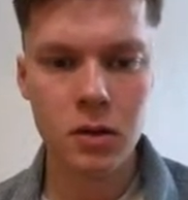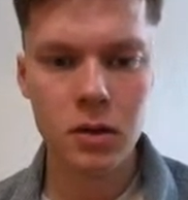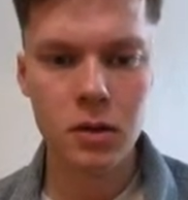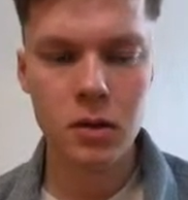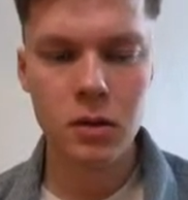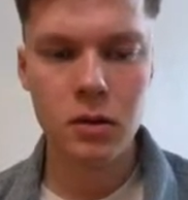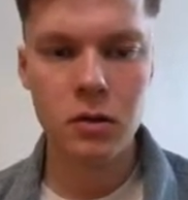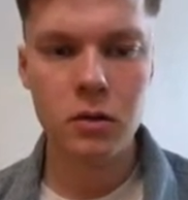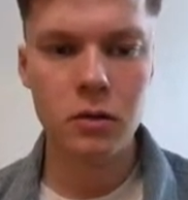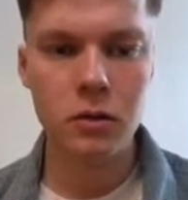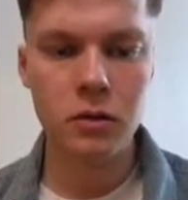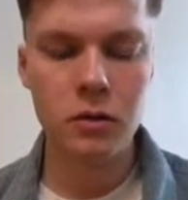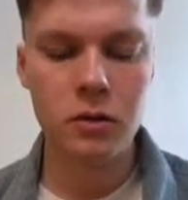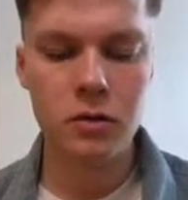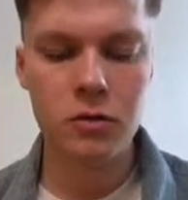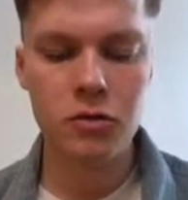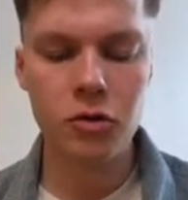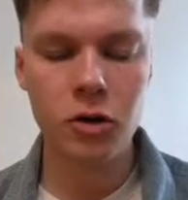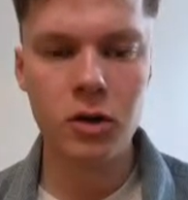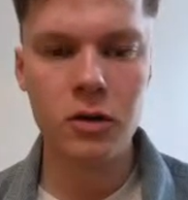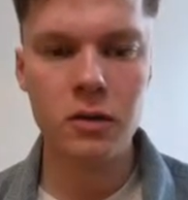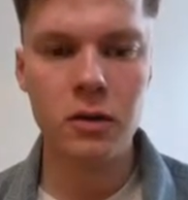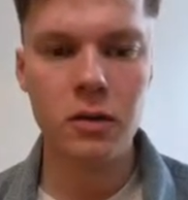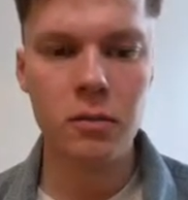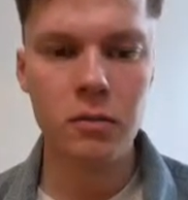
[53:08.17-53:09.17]

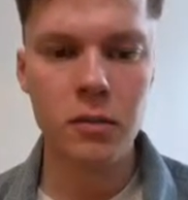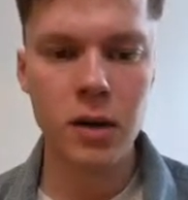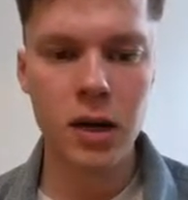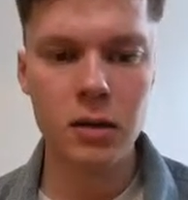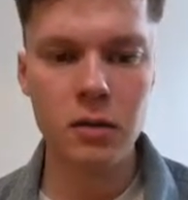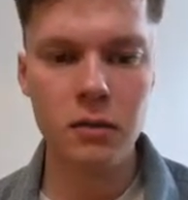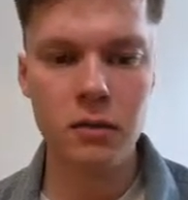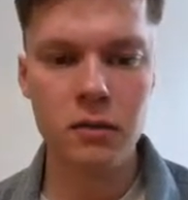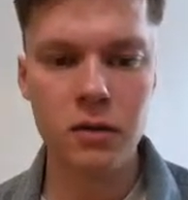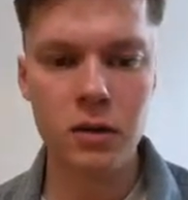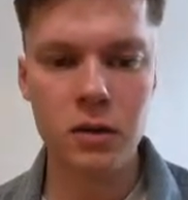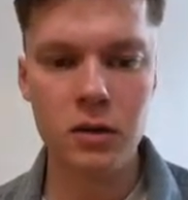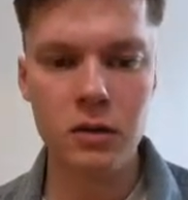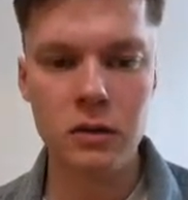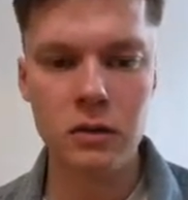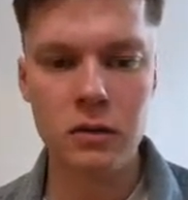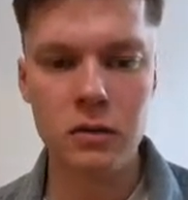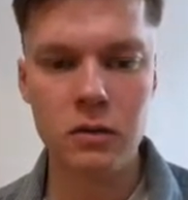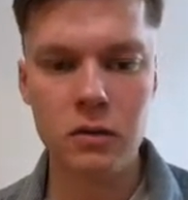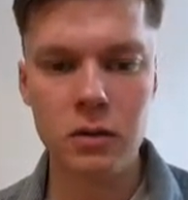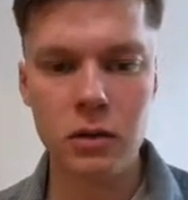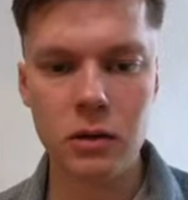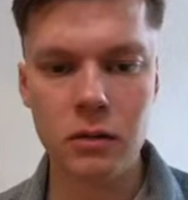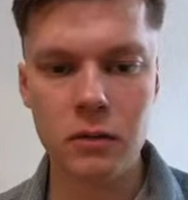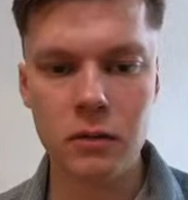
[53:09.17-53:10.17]
construct the manifest
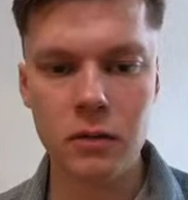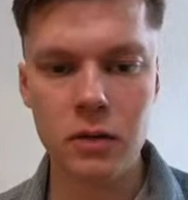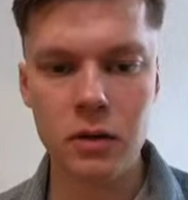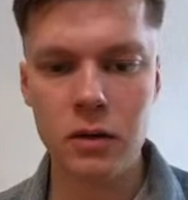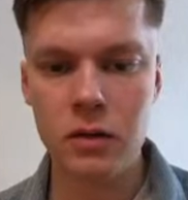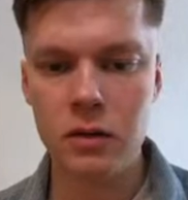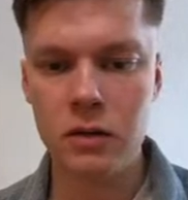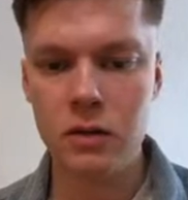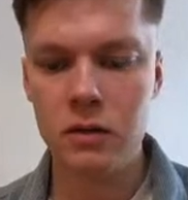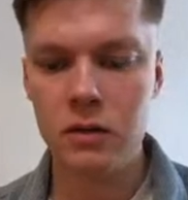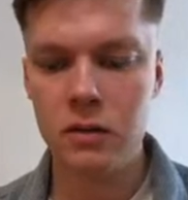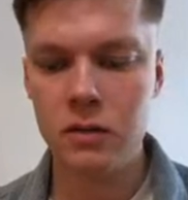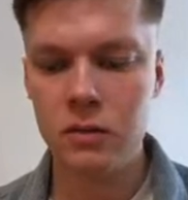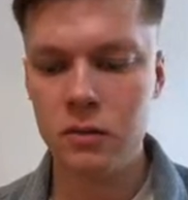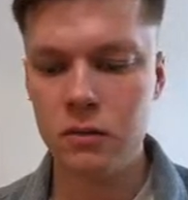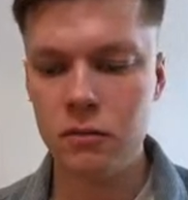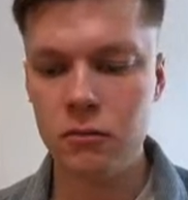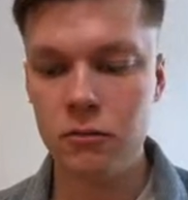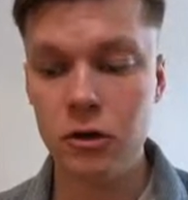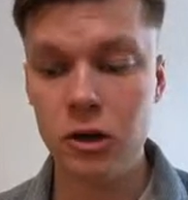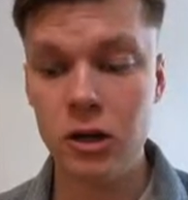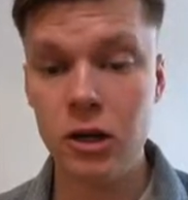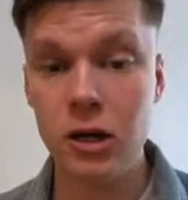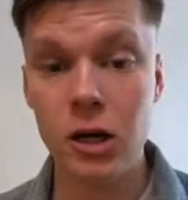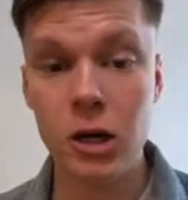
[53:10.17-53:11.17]
of this
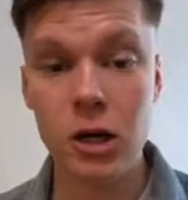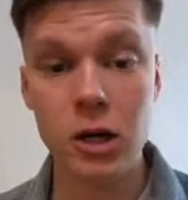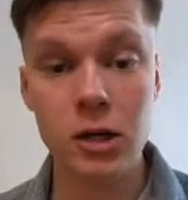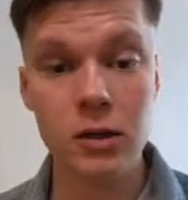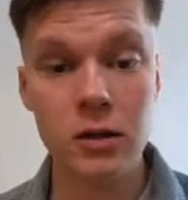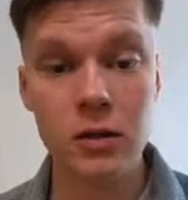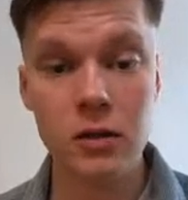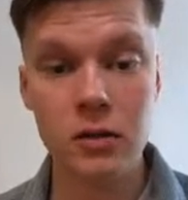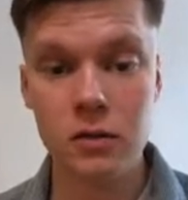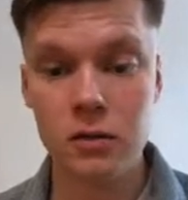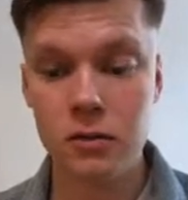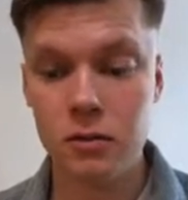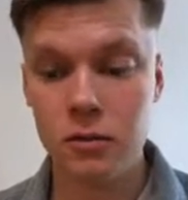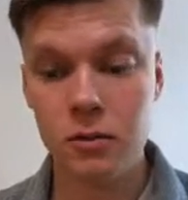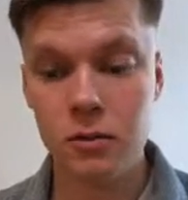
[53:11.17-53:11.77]
regardless,